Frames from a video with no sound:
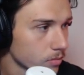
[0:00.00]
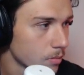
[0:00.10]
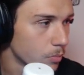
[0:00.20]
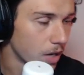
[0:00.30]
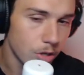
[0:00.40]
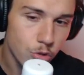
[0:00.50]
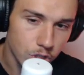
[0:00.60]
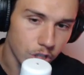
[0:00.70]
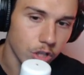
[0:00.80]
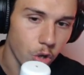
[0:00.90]
But I usually
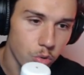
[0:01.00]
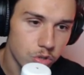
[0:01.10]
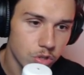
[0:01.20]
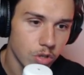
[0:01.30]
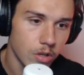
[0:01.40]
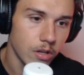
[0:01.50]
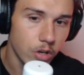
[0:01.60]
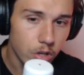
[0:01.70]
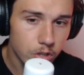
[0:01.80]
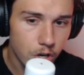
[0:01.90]
close
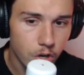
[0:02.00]
earlier,